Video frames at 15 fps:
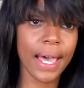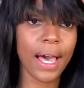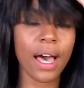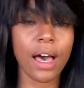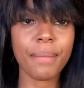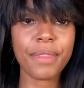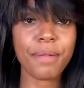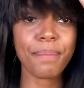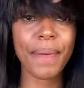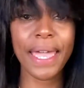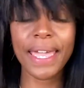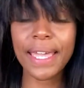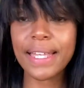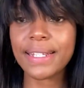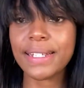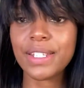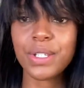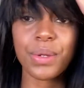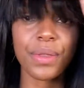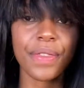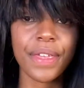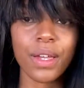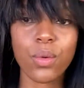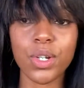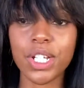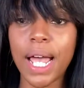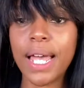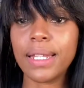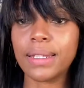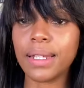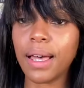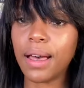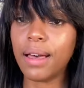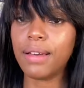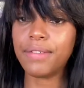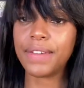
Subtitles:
The bang isn't too thick, which I love.